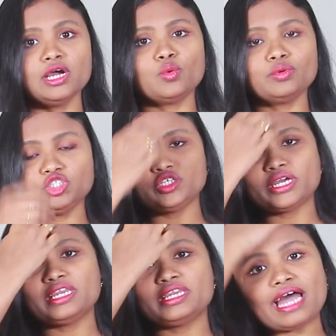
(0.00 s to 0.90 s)
which
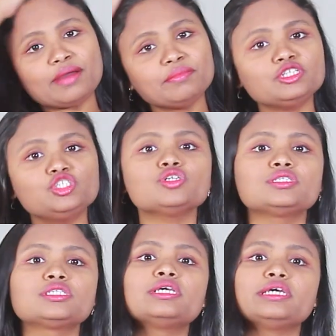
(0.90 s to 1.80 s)
can damage your
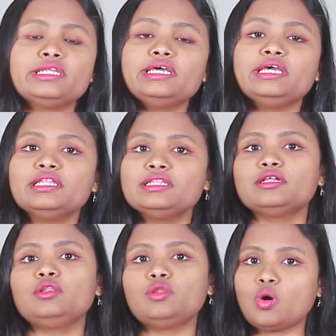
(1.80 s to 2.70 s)
skin in
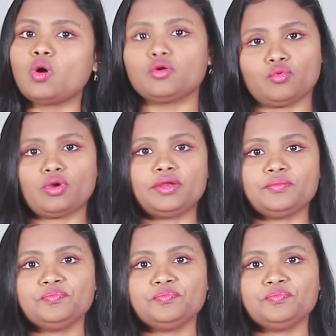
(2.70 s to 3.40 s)
the long run.